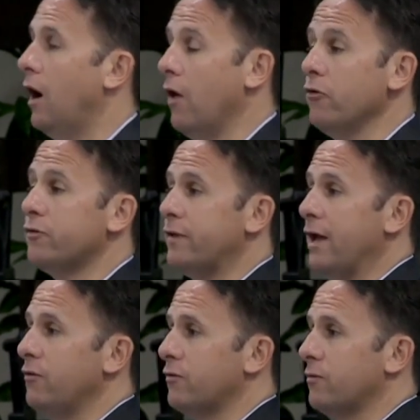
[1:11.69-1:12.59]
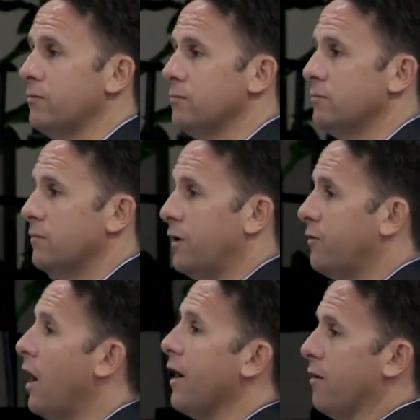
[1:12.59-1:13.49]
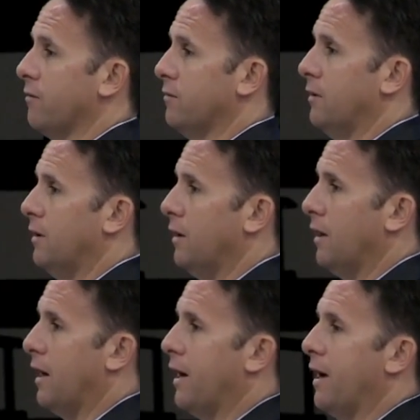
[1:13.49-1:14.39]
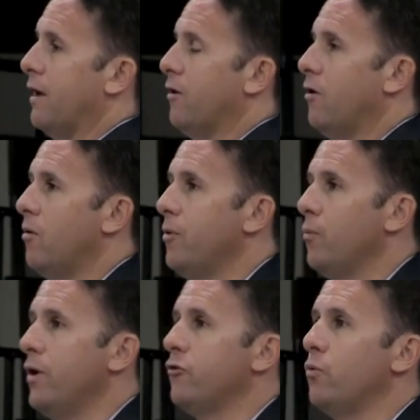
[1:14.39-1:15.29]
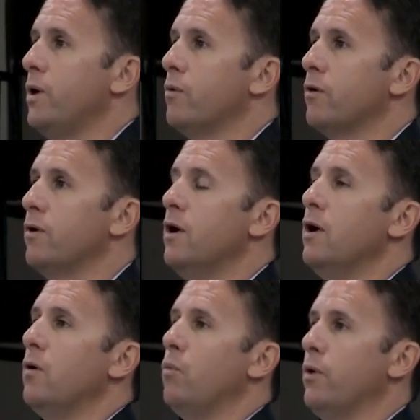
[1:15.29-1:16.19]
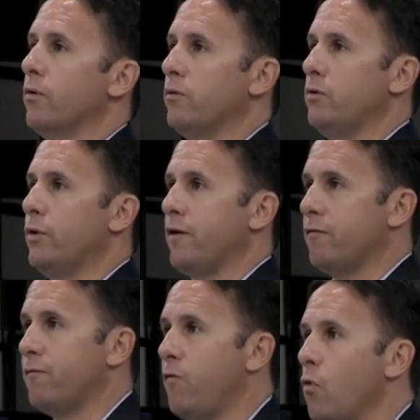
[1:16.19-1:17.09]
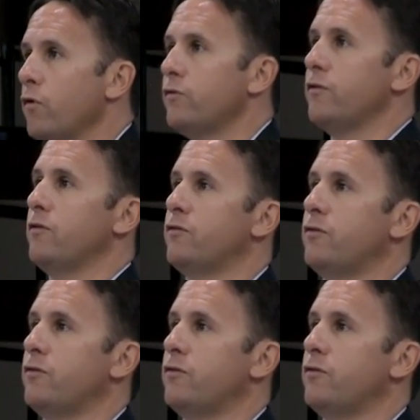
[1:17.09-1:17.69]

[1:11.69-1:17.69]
Other states, it's higher. I, I had a home in which we were, we were doing a forced